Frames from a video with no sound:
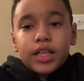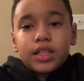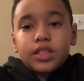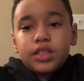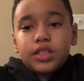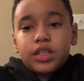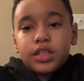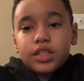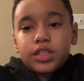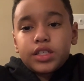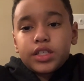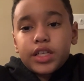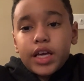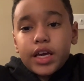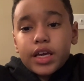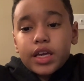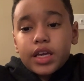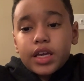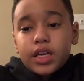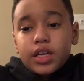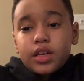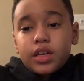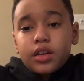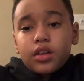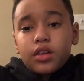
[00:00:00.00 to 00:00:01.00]
the
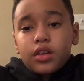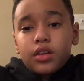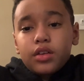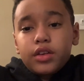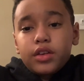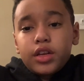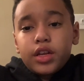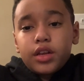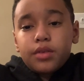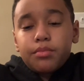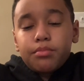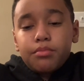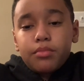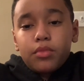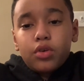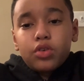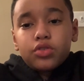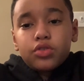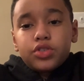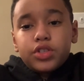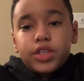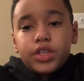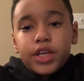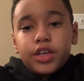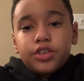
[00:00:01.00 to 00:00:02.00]
second
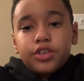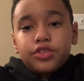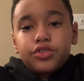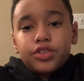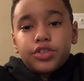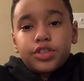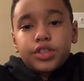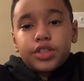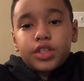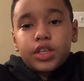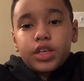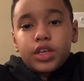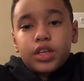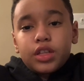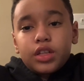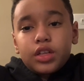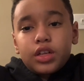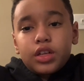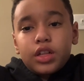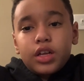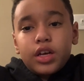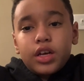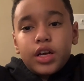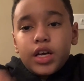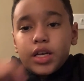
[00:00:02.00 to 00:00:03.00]
most dangerous thing in the
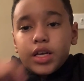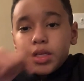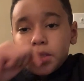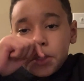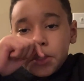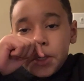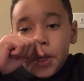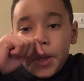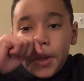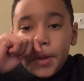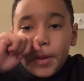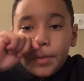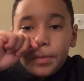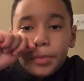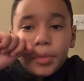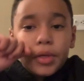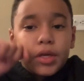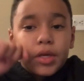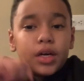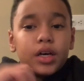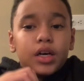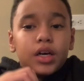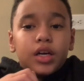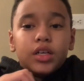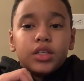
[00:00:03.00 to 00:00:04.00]
class.
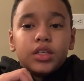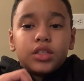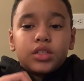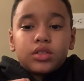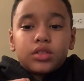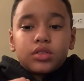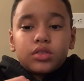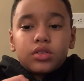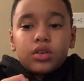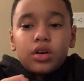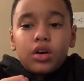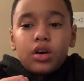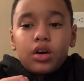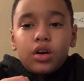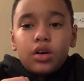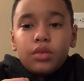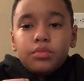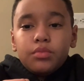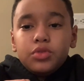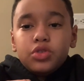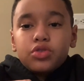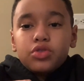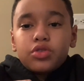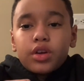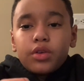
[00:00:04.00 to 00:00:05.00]
Because
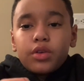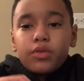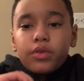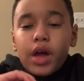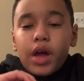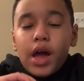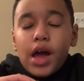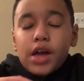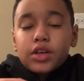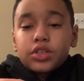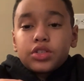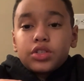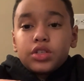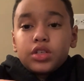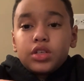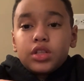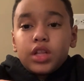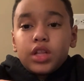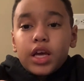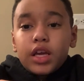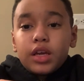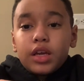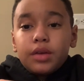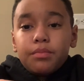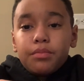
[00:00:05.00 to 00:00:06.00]
you can actually
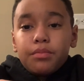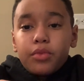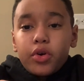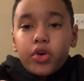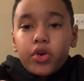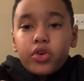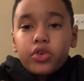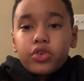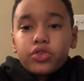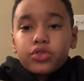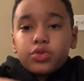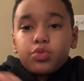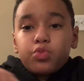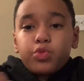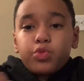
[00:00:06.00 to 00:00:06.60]
burn your